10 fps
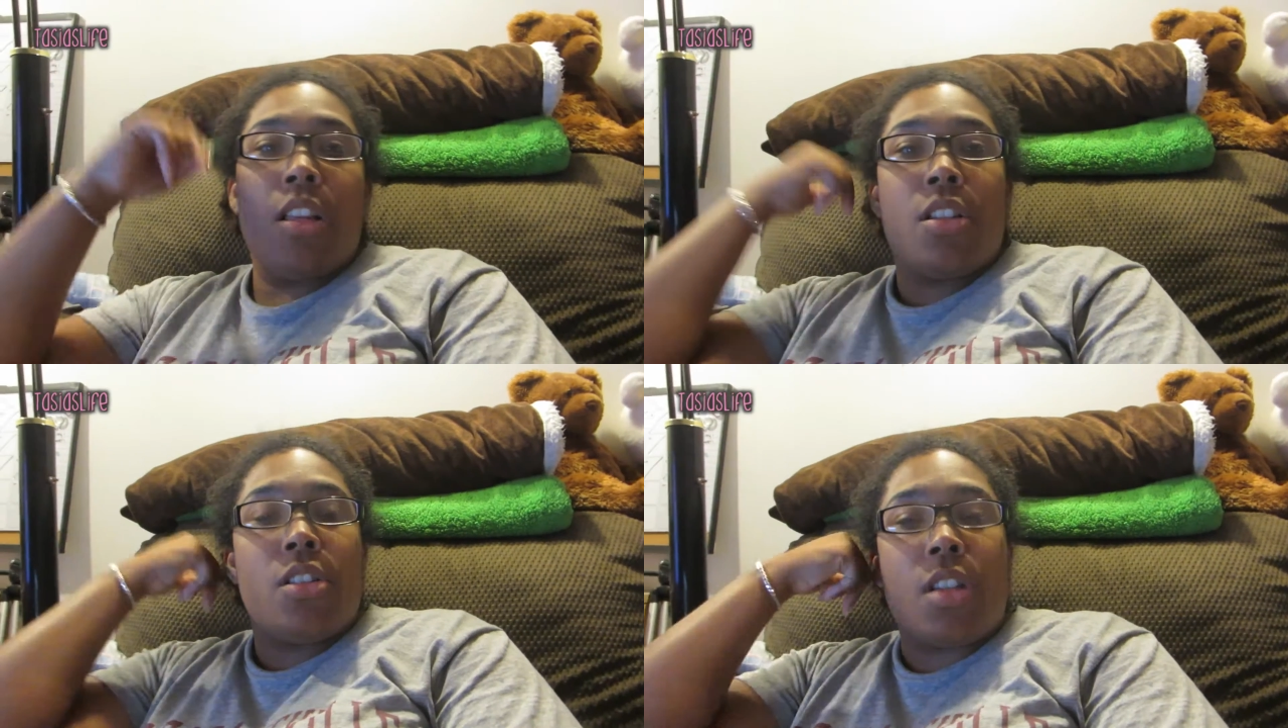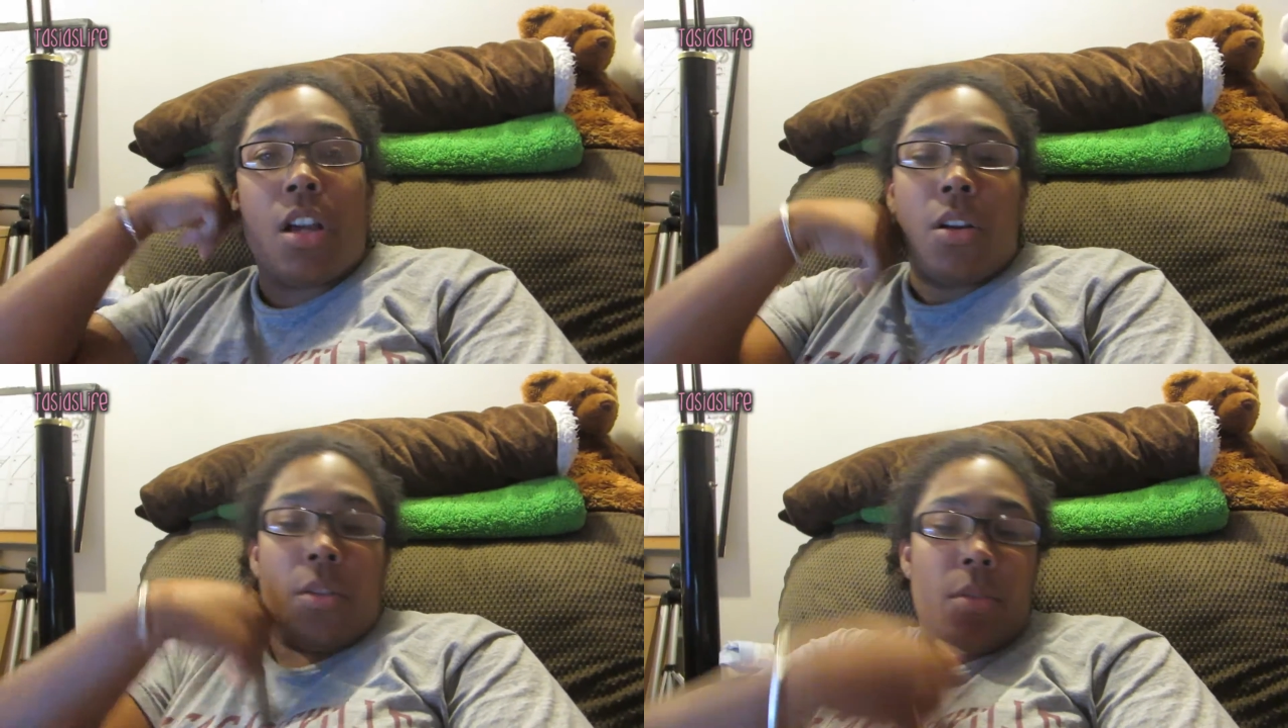
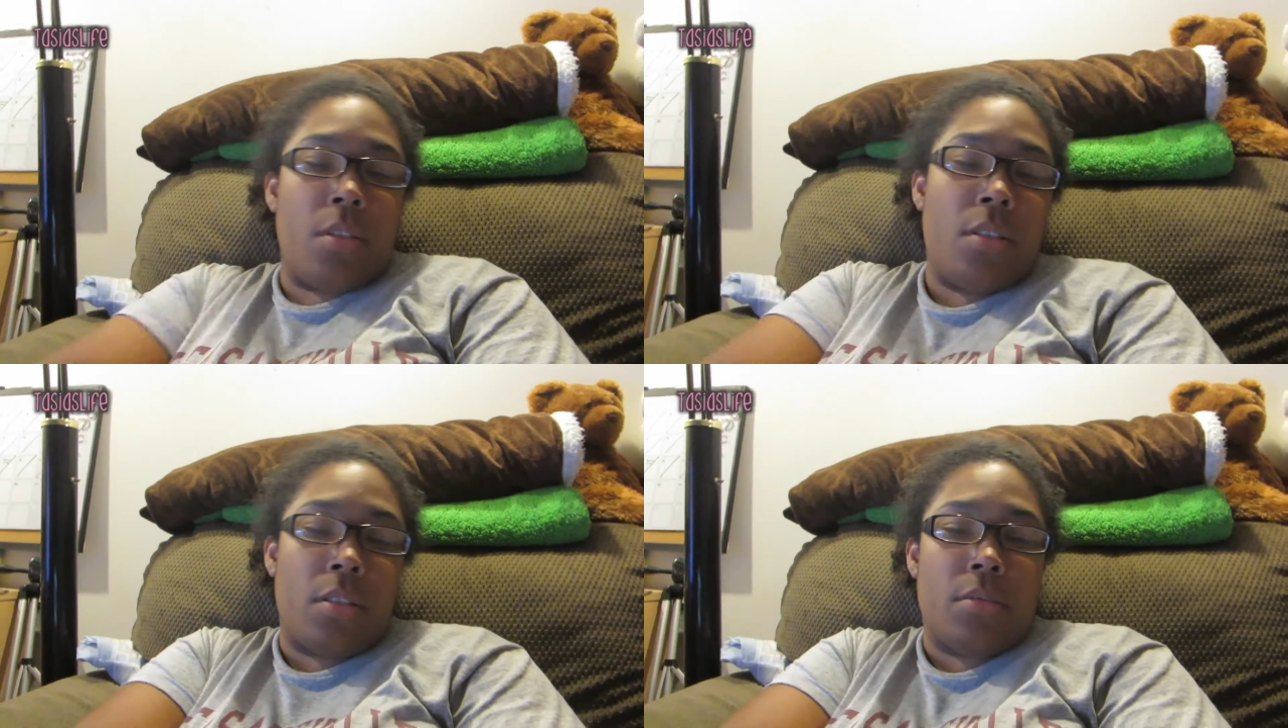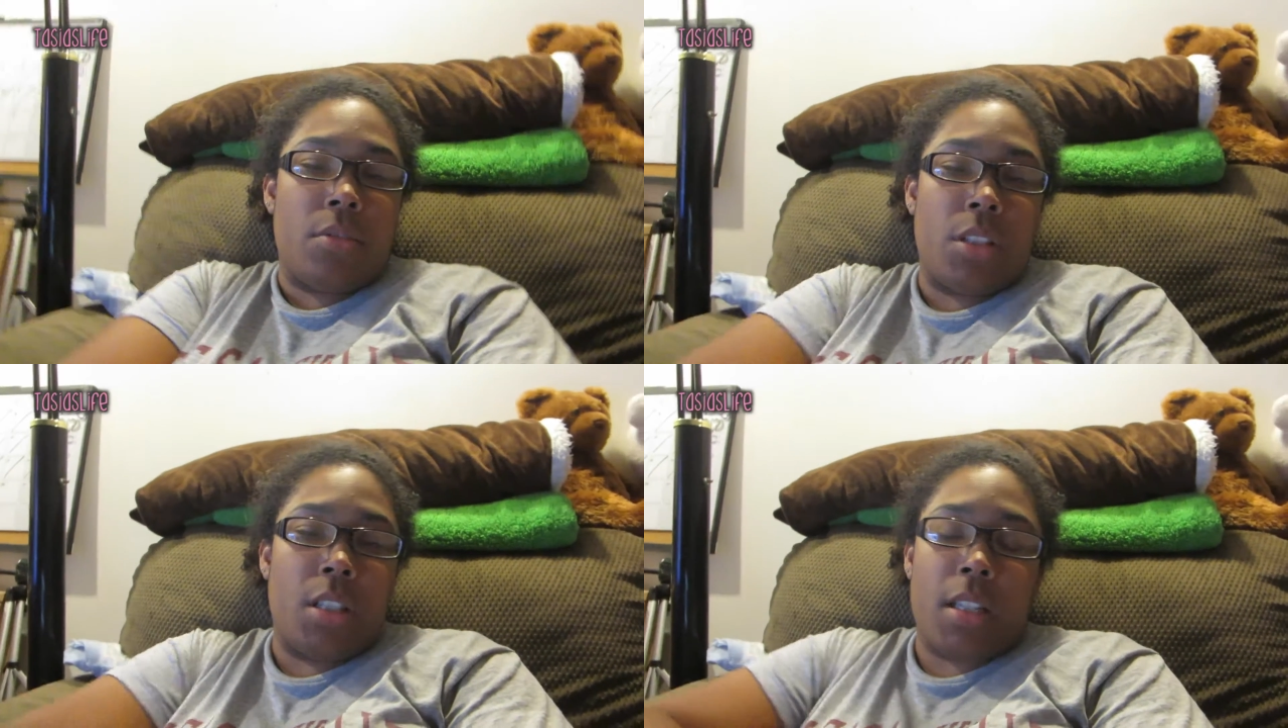So,
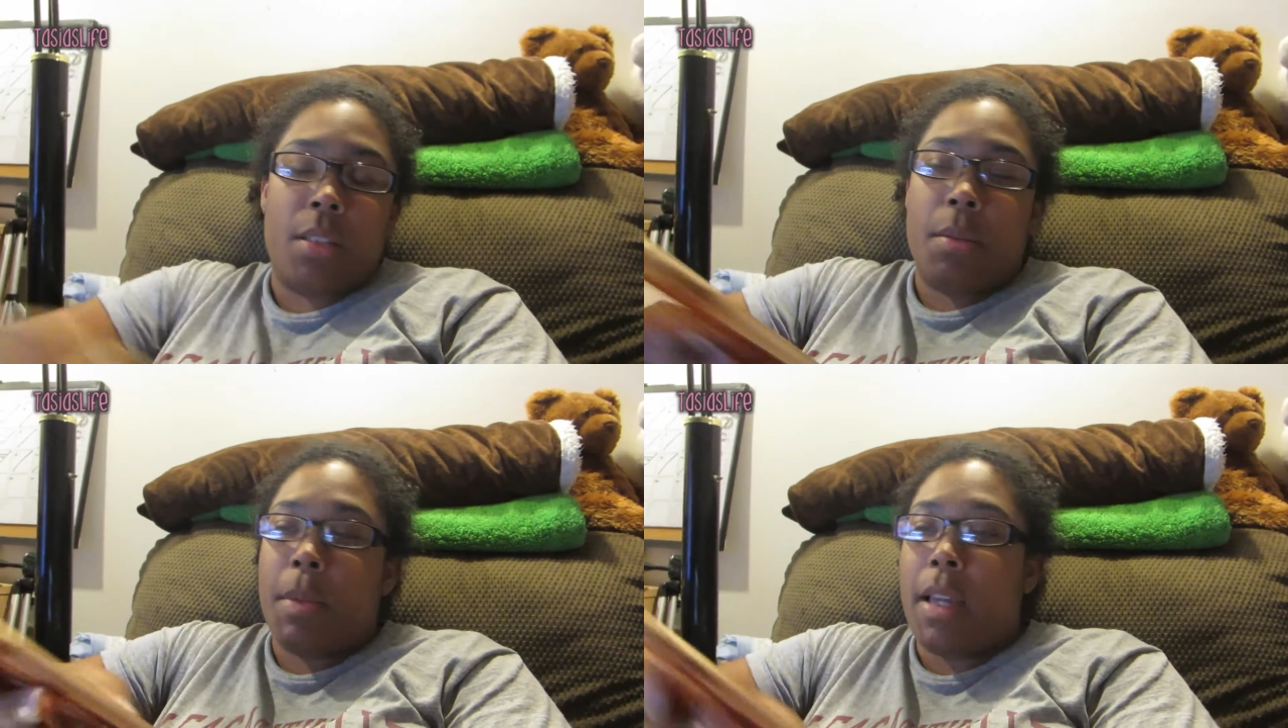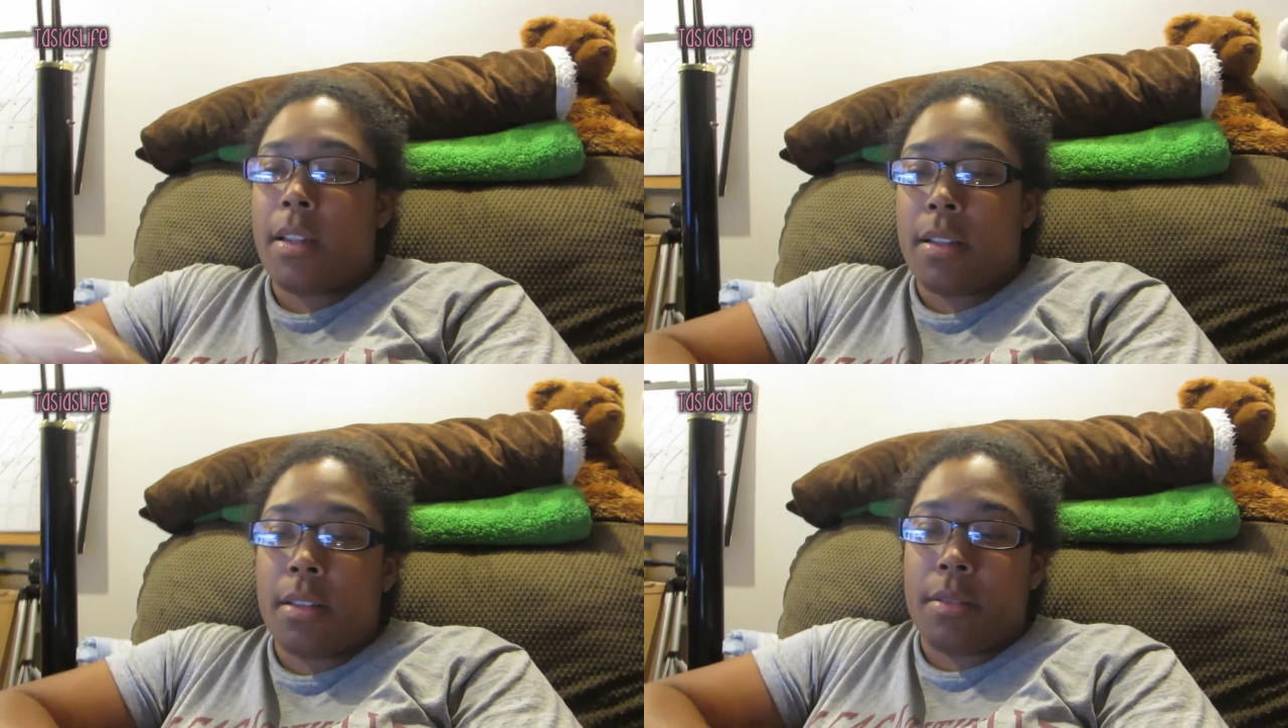she texted me back.